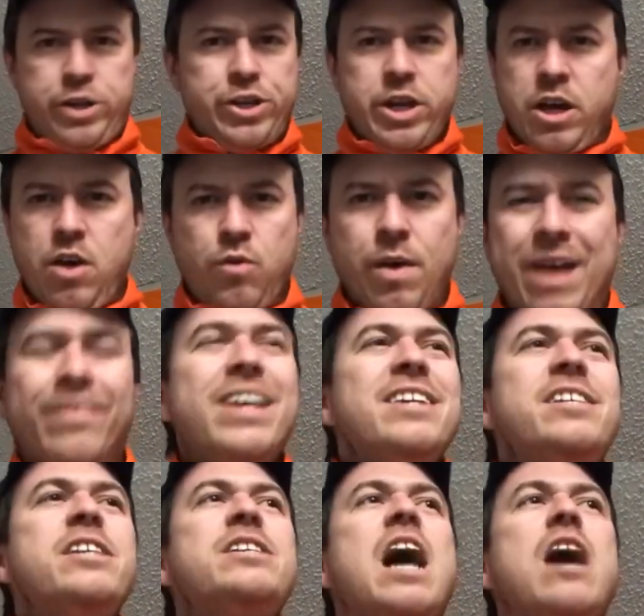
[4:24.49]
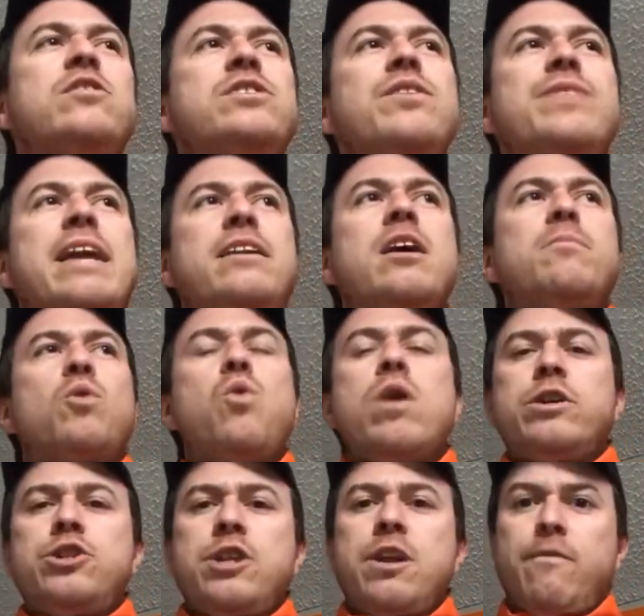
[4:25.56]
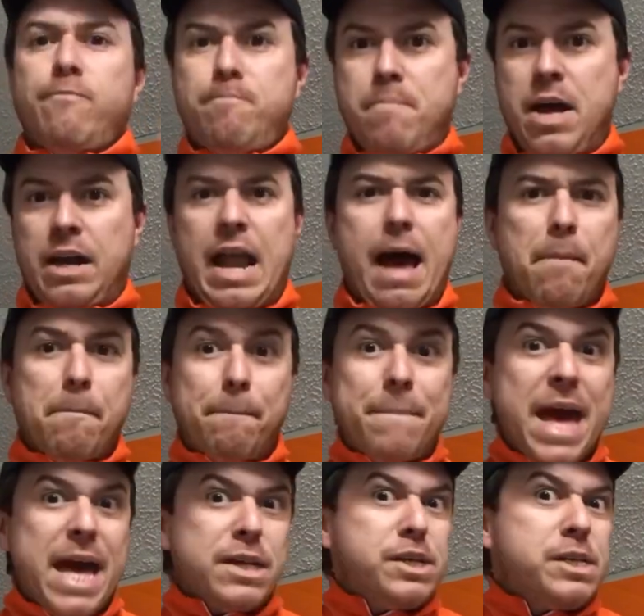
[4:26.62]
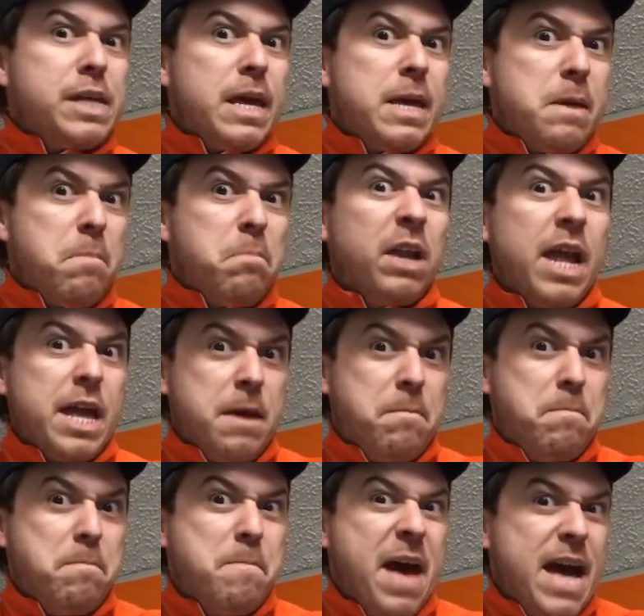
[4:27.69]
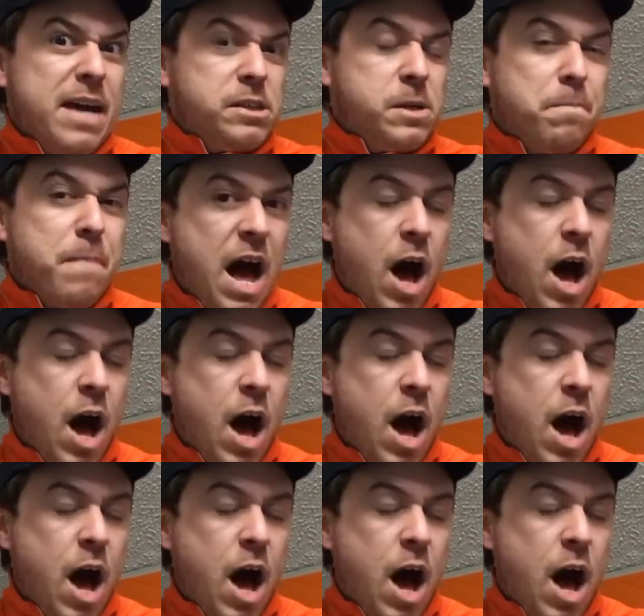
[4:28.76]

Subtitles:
This is also that dumb question of like best team playing best ball.